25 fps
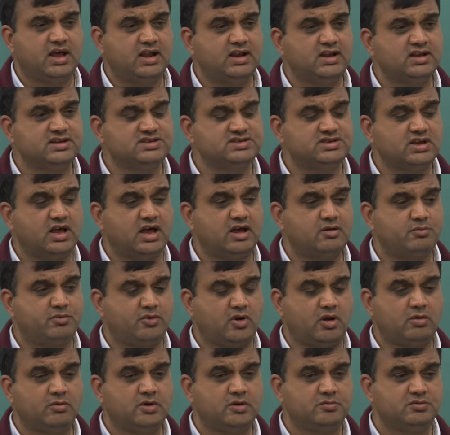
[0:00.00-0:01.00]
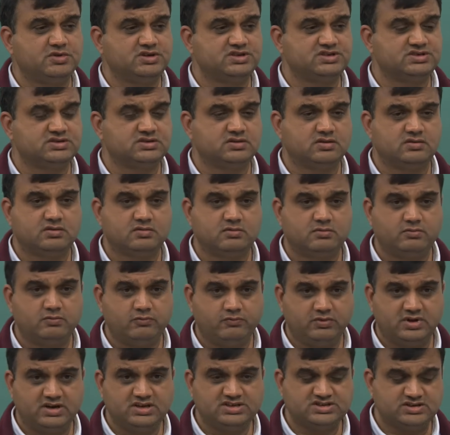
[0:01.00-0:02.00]
unless our problem is
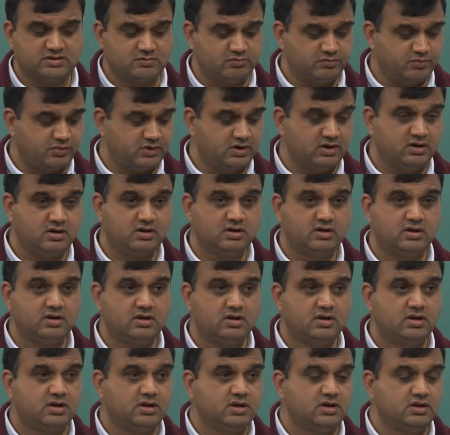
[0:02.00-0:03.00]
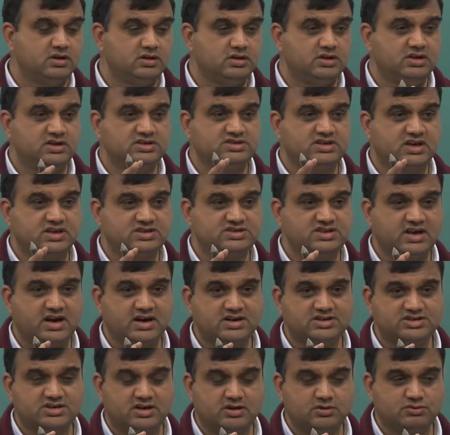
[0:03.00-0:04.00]
very simple, these
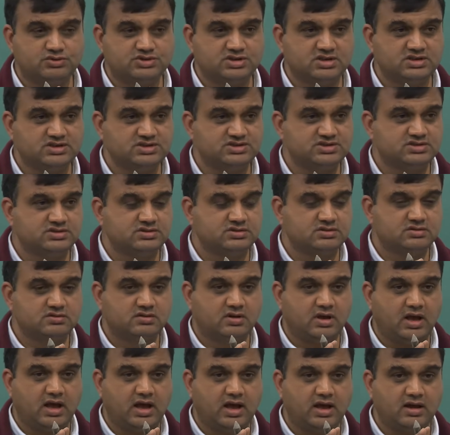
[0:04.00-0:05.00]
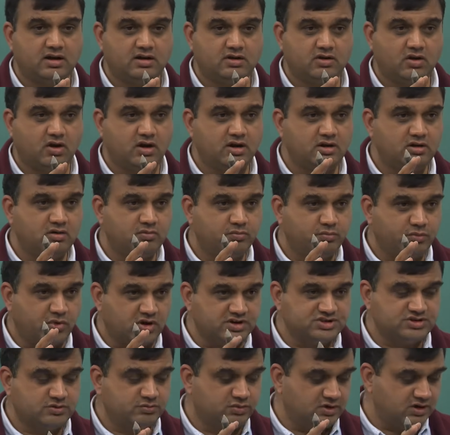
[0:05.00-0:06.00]
exact solutions are not
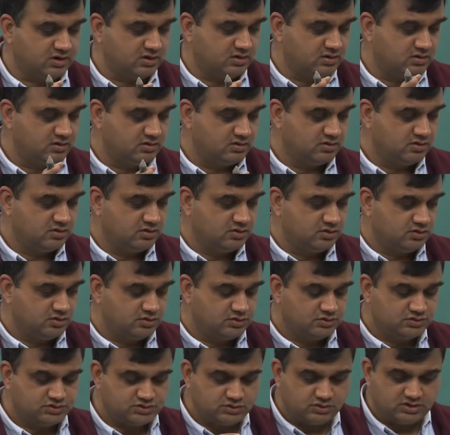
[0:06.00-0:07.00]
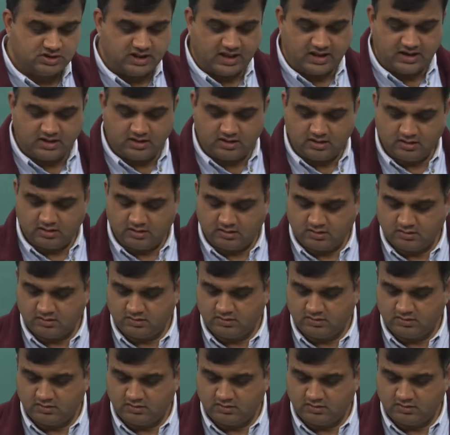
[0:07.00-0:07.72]
possible. So then